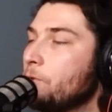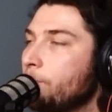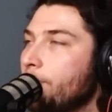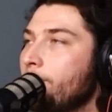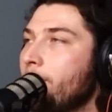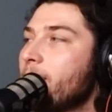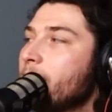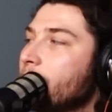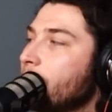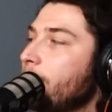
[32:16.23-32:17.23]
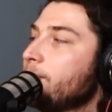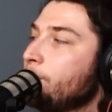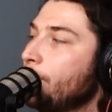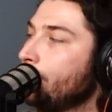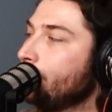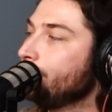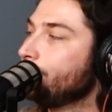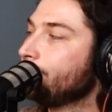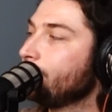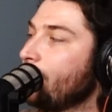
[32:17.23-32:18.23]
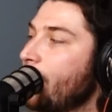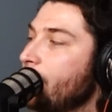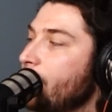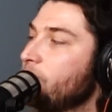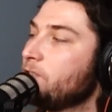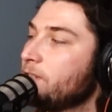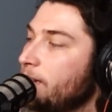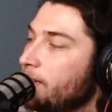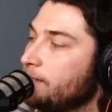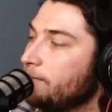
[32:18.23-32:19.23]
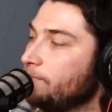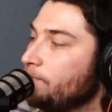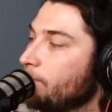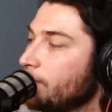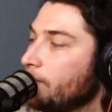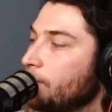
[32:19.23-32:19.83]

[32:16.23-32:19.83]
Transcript: You would make a Cosmo, and then just kind of